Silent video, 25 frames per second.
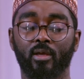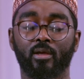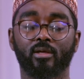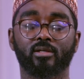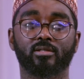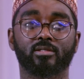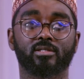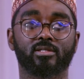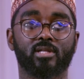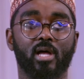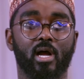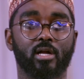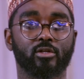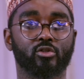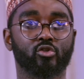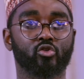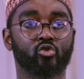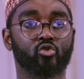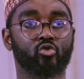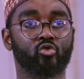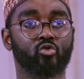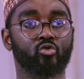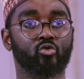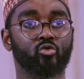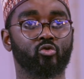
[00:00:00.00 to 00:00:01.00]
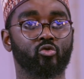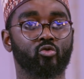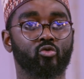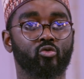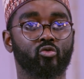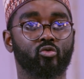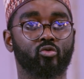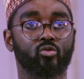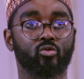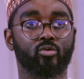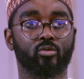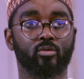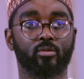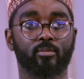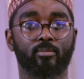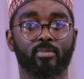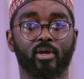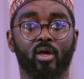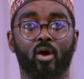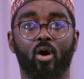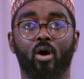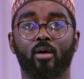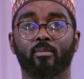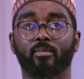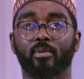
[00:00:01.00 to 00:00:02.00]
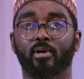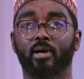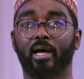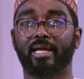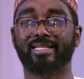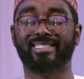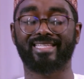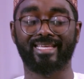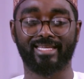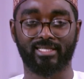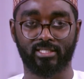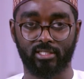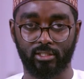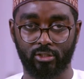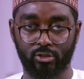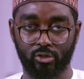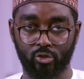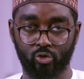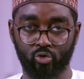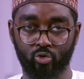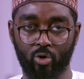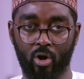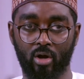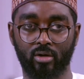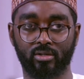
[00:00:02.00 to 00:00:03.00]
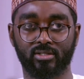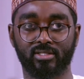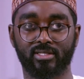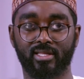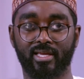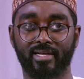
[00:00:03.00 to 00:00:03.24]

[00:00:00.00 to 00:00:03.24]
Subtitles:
starts to become addicted to drugs,